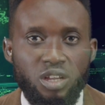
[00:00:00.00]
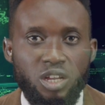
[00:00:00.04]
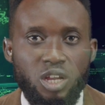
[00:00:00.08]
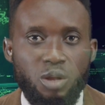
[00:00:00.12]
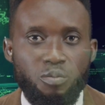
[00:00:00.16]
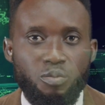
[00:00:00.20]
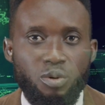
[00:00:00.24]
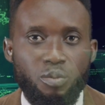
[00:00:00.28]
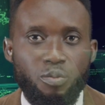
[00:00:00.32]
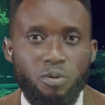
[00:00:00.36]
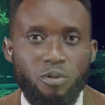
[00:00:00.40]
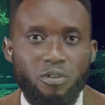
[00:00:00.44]

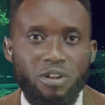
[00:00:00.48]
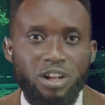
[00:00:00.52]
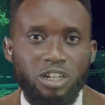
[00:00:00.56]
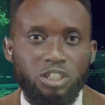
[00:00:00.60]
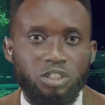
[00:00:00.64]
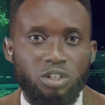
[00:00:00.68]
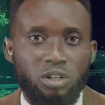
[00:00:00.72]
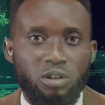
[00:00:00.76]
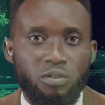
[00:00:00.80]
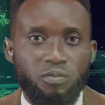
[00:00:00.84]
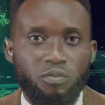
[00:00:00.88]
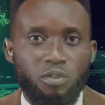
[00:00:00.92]
In
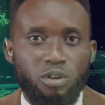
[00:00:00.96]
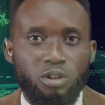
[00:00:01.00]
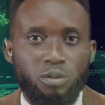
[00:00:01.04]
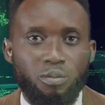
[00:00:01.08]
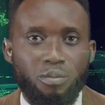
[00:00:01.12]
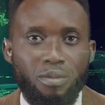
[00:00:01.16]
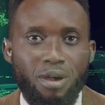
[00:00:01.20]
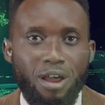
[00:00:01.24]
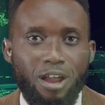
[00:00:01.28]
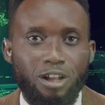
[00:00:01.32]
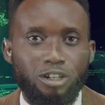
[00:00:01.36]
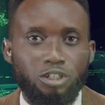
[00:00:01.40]
preparation for the
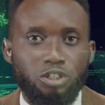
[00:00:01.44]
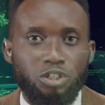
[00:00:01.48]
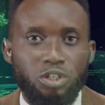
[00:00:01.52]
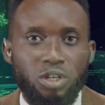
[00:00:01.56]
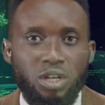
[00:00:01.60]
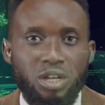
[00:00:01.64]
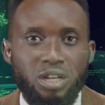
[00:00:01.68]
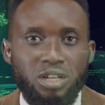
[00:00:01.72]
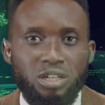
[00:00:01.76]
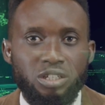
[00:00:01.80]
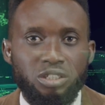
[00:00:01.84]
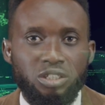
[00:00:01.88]
march,
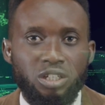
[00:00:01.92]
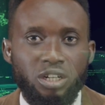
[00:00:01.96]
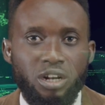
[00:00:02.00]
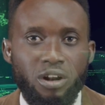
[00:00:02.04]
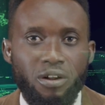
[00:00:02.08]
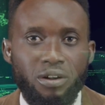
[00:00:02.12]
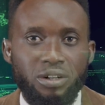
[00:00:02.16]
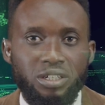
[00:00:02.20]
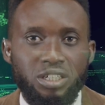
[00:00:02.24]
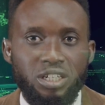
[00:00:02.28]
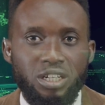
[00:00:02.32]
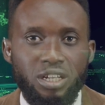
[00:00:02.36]

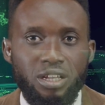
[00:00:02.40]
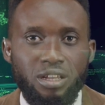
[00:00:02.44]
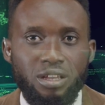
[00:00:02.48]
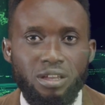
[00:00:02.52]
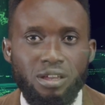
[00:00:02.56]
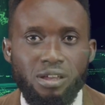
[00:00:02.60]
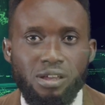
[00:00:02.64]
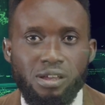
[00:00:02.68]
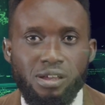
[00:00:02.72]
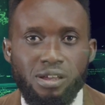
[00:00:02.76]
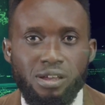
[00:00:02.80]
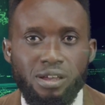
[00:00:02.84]

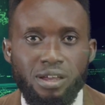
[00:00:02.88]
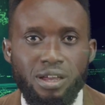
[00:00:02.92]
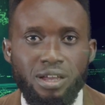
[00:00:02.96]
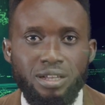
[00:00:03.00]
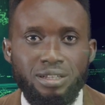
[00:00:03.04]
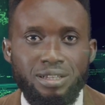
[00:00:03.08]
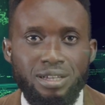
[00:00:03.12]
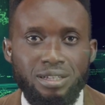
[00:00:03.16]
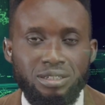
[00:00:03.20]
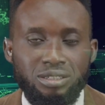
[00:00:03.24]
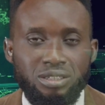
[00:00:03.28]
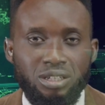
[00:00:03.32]
security
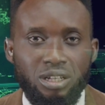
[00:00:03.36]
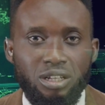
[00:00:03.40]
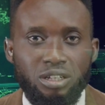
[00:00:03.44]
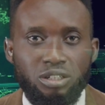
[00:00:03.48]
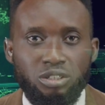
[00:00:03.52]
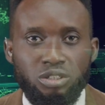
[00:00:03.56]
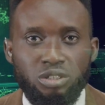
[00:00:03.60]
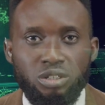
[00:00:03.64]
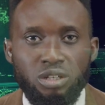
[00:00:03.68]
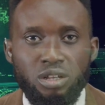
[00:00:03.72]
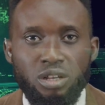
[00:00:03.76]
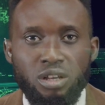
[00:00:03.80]

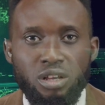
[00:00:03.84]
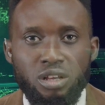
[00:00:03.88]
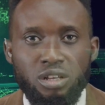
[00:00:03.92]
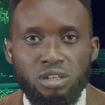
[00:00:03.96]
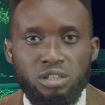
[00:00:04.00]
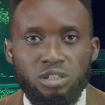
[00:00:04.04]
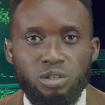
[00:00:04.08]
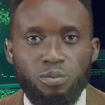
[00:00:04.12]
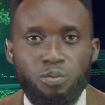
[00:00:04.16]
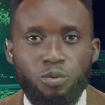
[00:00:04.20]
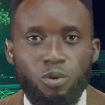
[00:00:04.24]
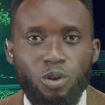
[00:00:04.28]
agencies
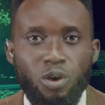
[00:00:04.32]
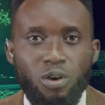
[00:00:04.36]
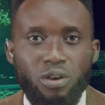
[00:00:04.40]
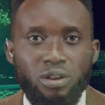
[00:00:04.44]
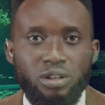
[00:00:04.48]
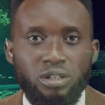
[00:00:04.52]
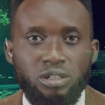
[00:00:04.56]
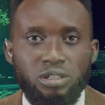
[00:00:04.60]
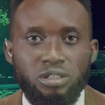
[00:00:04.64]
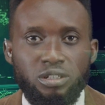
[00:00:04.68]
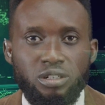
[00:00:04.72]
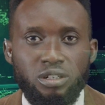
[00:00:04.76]

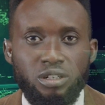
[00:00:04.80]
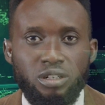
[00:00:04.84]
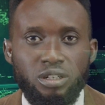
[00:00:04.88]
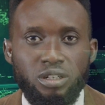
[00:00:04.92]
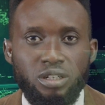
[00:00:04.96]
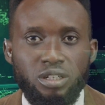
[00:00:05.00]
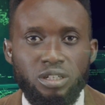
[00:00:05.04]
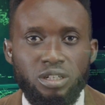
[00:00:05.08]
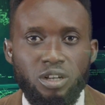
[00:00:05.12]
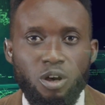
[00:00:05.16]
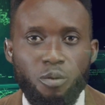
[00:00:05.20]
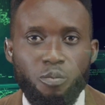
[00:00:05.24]
deployed
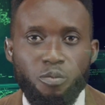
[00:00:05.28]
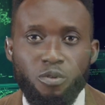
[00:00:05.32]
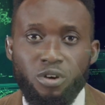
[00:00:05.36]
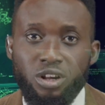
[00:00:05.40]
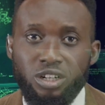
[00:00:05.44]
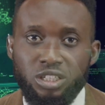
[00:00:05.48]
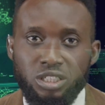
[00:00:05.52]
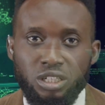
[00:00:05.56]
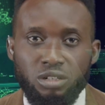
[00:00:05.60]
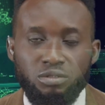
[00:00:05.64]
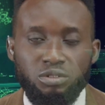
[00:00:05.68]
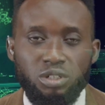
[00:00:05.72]

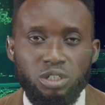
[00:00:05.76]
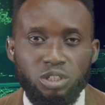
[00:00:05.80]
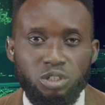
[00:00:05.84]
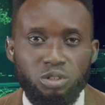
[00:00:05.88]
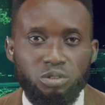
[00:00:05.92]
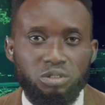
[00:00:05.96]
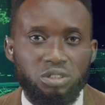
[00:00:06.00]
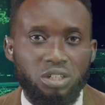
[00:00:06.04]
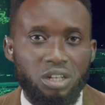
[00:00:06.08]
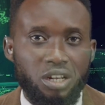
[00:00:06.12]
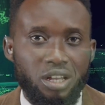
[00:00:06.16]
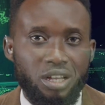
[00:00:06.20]
operatives
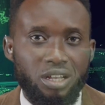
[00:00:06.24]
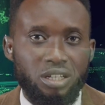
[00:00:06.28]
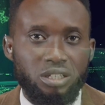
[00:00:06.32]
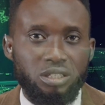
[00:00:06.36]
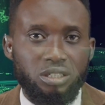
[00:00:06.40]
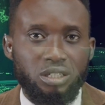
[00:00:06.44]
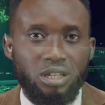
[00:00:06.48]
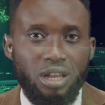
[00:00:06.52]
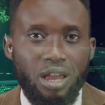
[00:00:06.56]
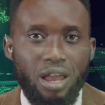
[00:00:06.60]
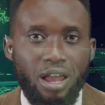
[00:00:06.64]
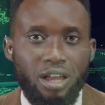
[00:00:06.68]
into
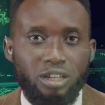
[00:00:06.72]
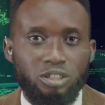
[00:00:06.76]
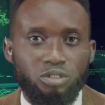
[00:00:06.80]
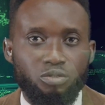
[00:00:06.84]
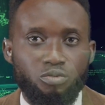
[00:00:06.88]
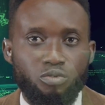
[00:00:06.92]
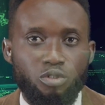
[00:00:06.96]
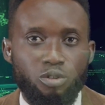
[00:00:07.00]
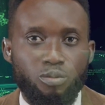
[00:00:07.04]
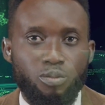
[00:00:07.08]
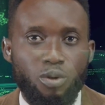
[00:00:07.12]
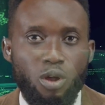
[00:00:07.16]
cities as
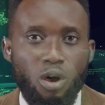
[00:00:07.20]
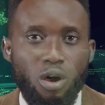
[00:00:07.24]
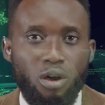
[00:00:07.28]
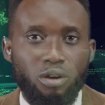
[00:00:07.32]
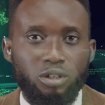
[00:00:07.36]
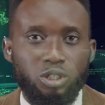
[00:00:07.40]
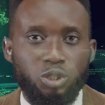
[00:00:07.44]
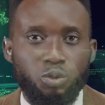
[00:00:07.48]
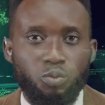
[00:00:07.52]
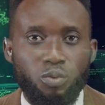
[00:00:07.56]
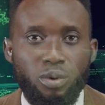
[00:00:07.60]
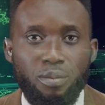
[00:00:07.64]

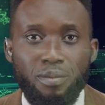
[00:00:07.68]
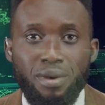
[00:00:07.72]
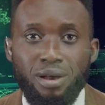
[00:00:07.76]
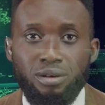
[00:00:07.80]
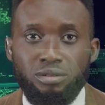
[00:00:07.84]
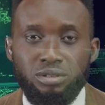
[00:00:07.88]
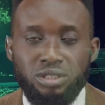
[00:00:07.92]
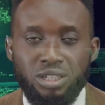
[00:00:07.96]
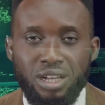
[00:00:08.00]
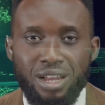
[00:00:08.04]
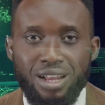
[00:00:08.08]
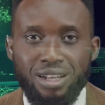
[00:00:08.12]
roadblocks were
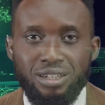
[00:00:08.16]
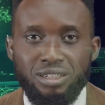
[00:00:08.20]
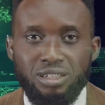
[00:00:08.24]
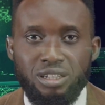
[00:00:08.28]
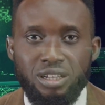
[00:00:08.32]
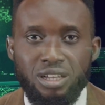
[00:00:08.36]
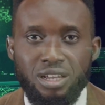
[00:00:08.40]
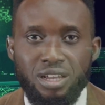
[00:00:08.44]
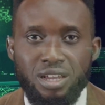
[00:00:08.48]
mounted.